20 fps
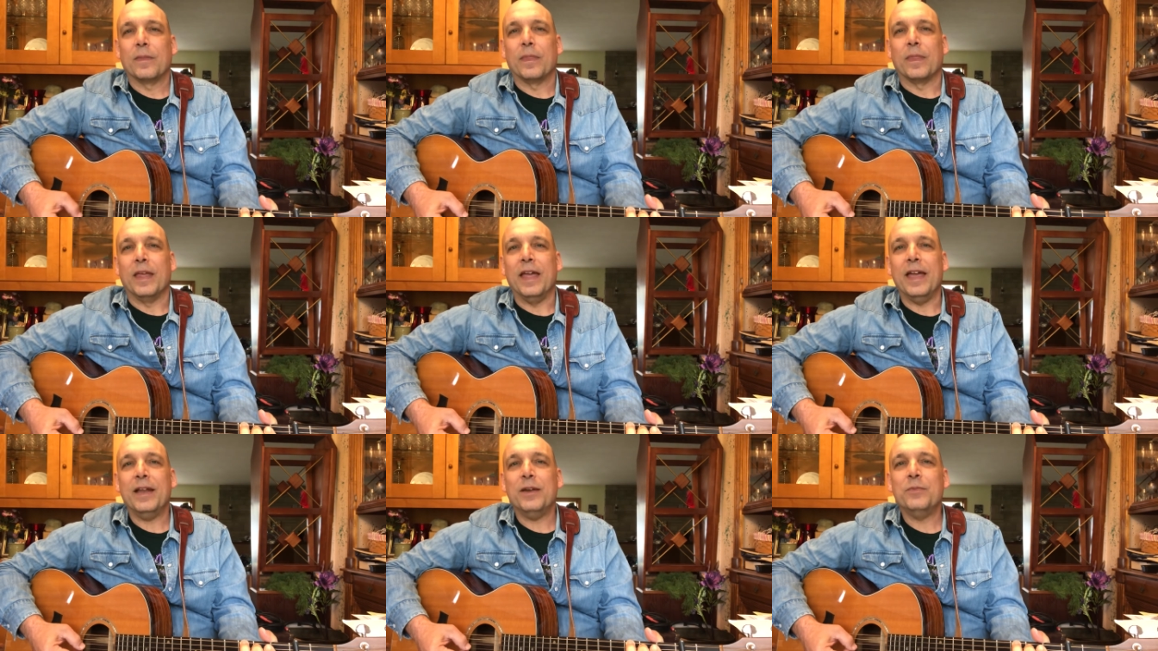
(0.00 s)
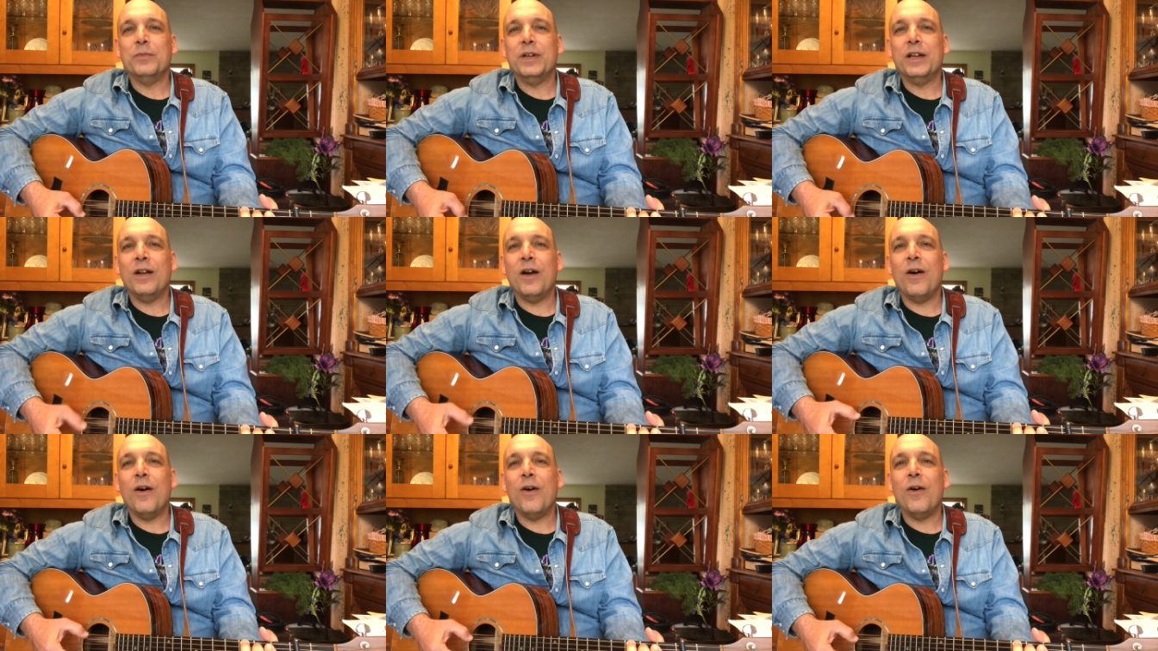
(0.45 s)
And
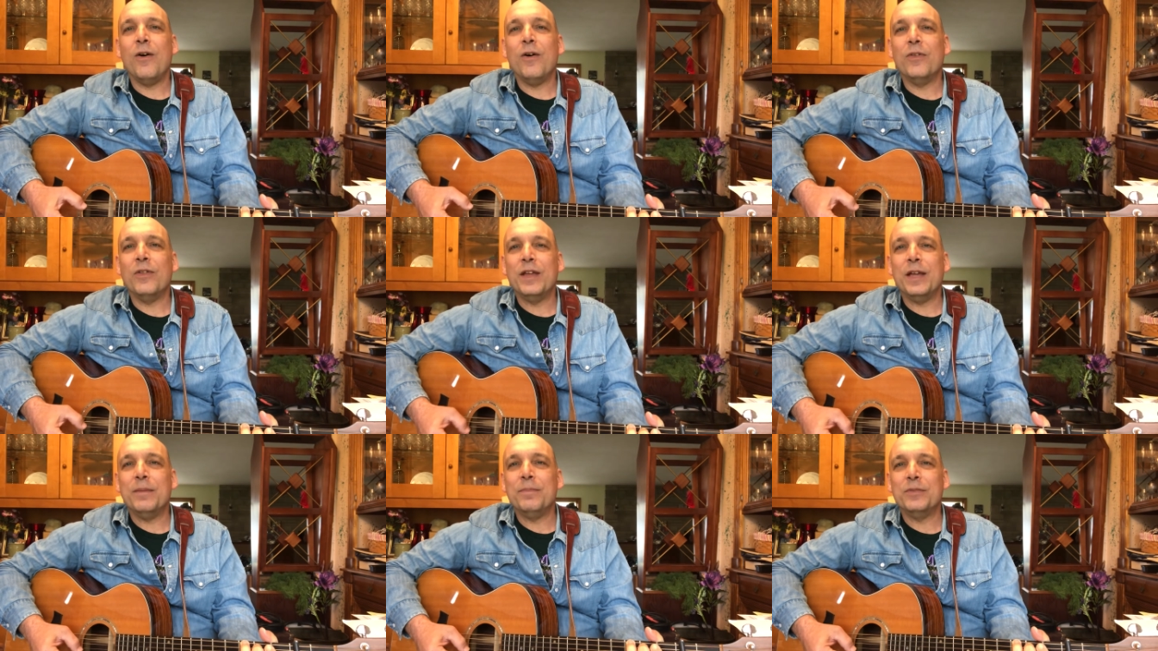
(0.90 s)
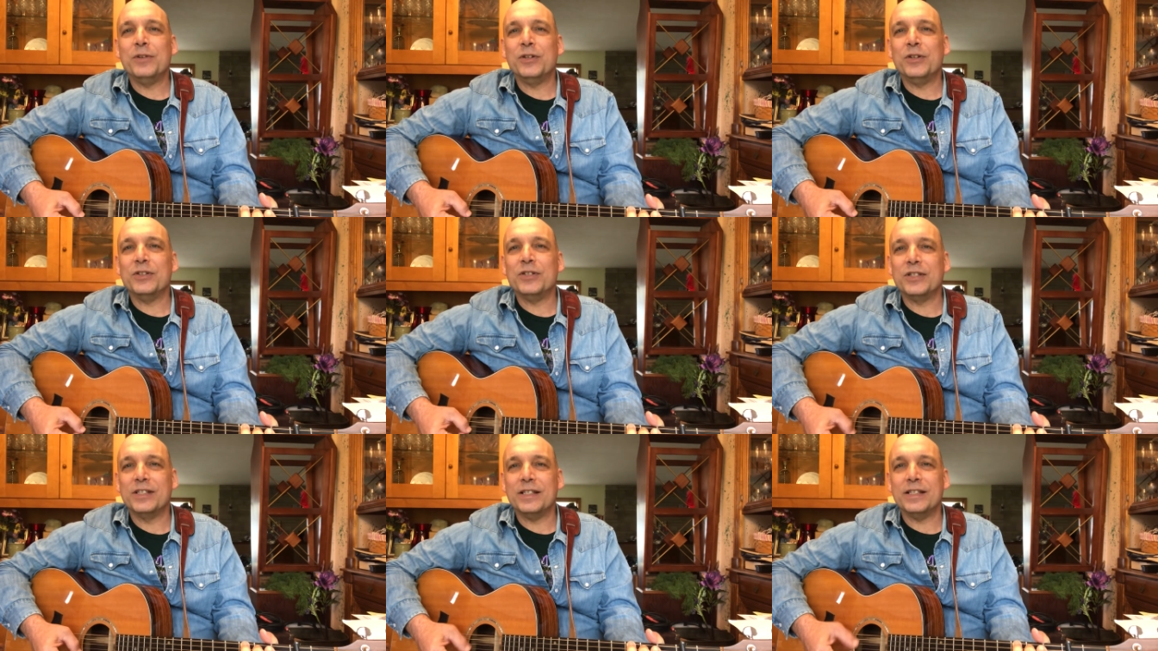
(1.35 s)
when all them
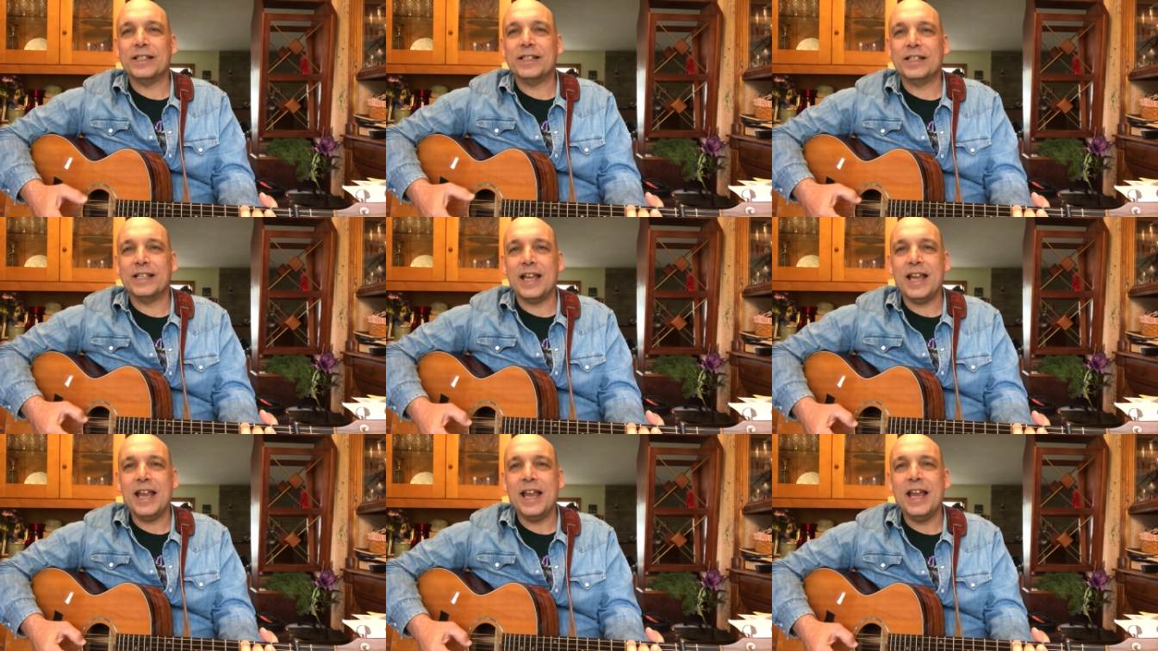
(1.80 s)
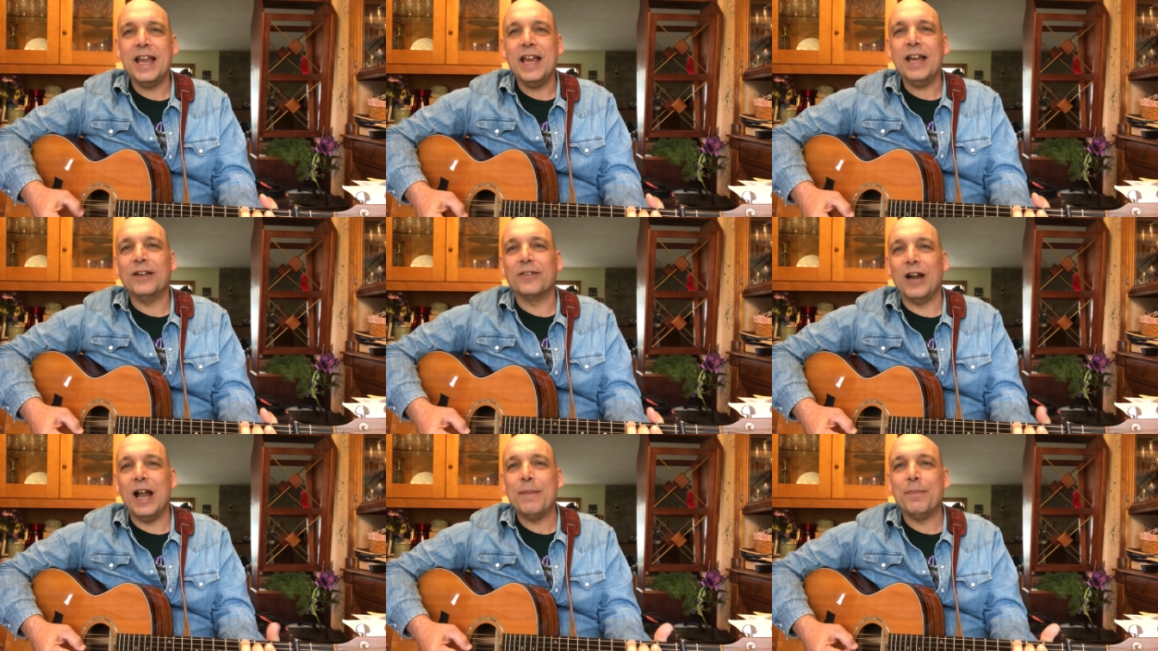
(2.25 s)
nurses
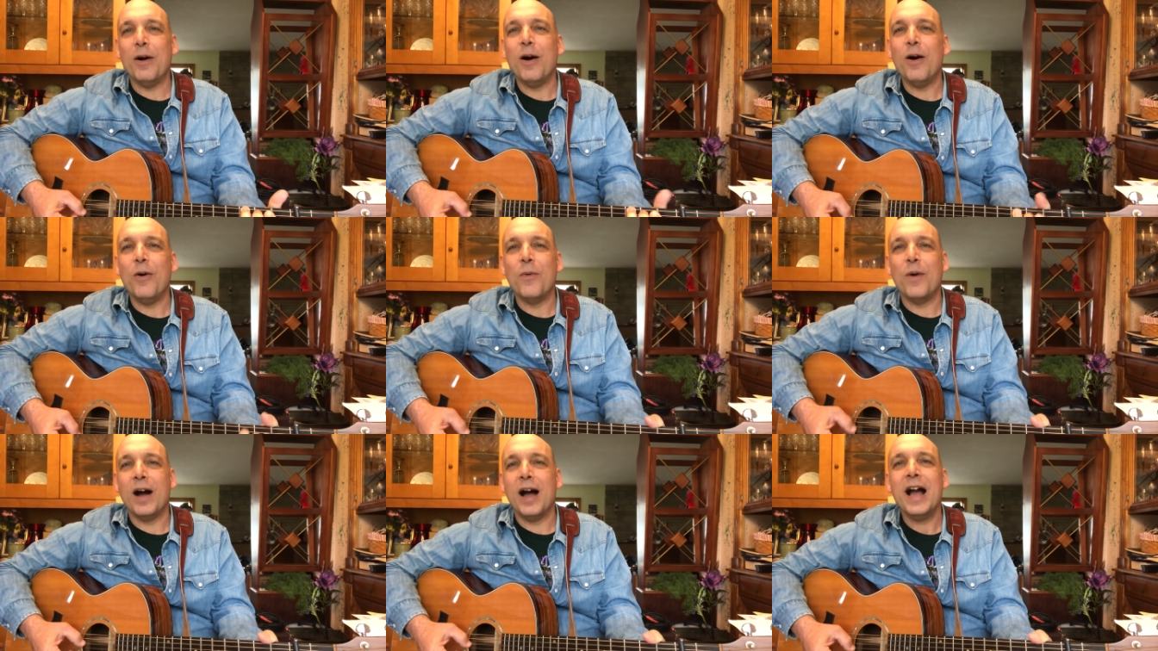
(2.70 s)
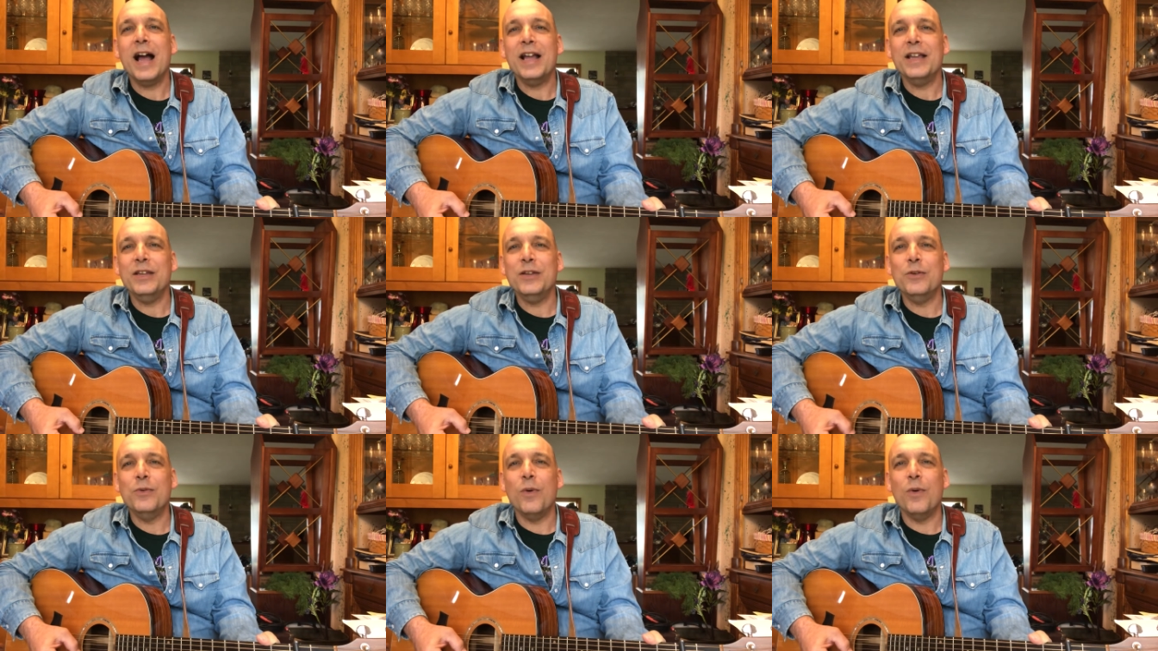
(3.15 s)
say, Grandpa, why you